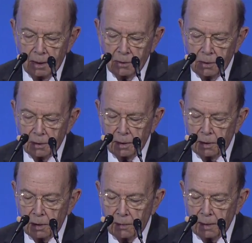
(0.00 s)
To the
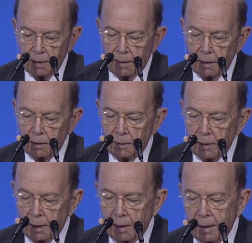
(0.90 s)
degree that you
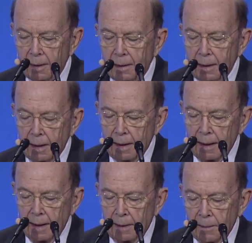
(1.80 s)
are,
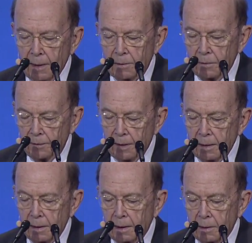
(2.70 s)
and that the
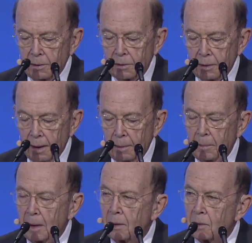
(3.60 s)
foreigners are
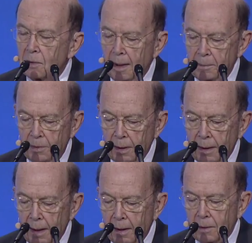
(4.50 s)
being
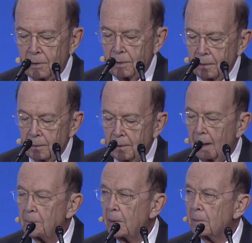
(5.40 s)
subsidized
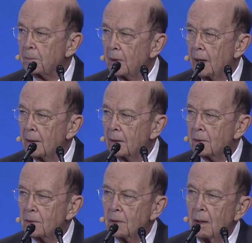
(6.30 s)
dumping
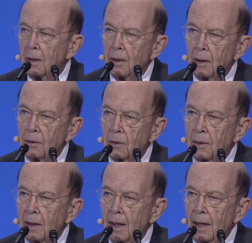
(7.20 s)
products or
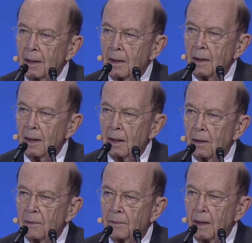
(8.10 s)
doing any kind
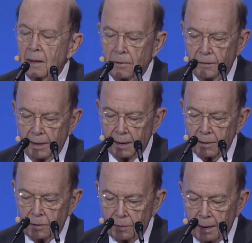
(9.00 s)
of unfair
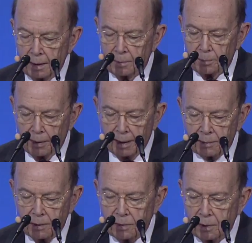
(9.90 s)
trade
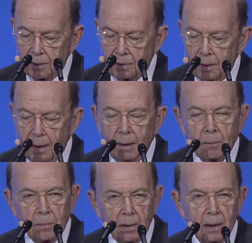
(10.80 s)
practices,
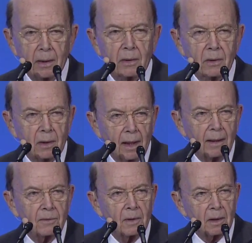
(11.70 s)
please
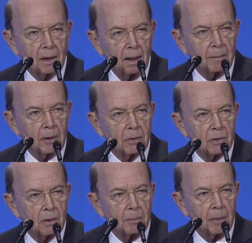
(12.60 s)
let the Commerce
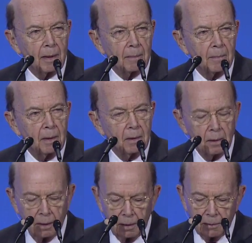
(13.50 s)
Department
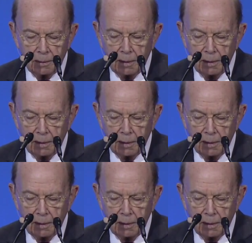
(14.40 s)
know.